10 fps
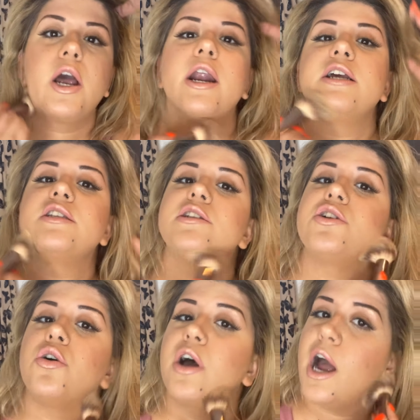And I
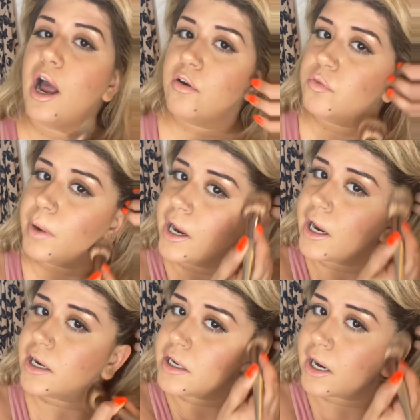still have my
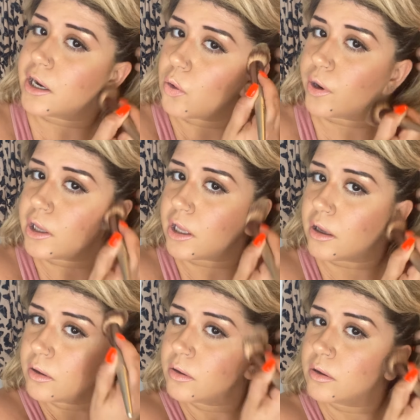handy dandy
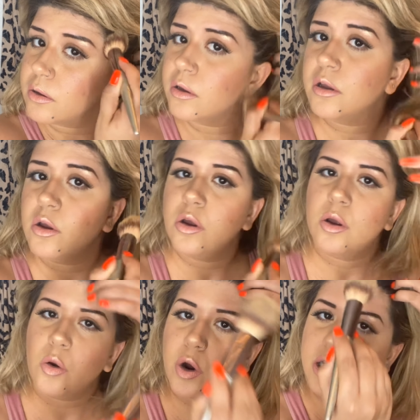oily
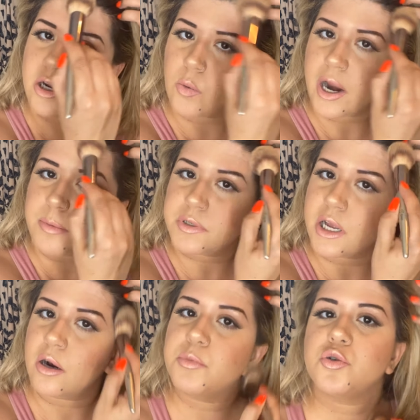wipes
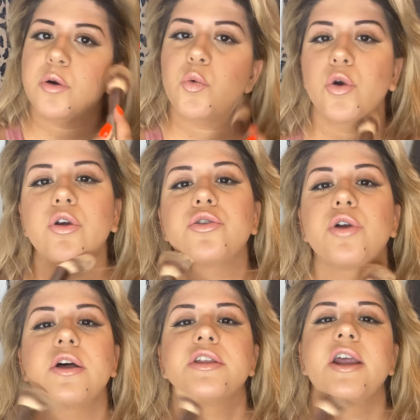that absorb oil
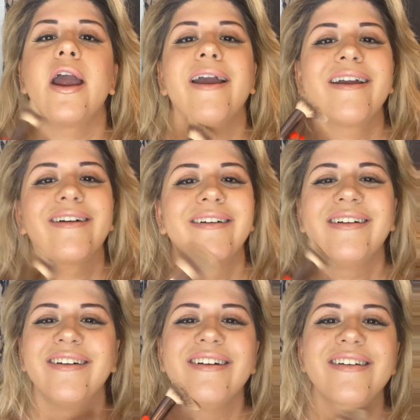throughout the day.
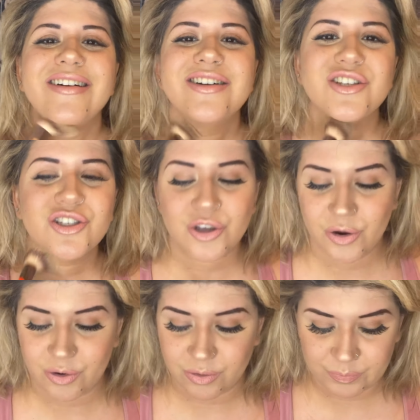
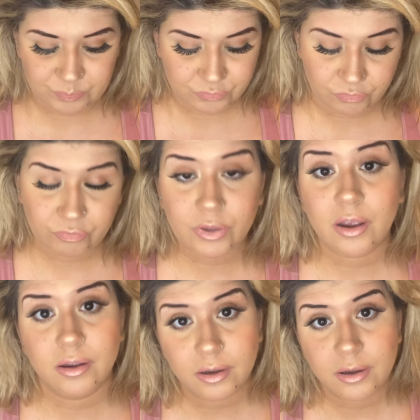So
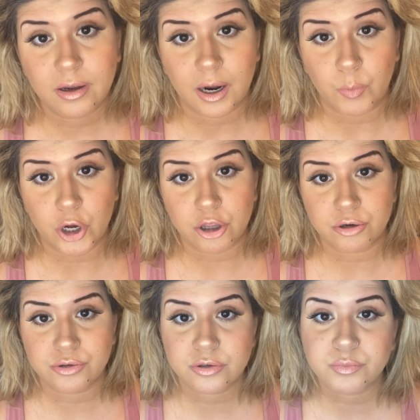I'm one of
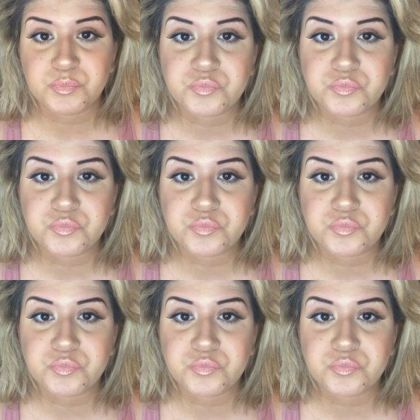those.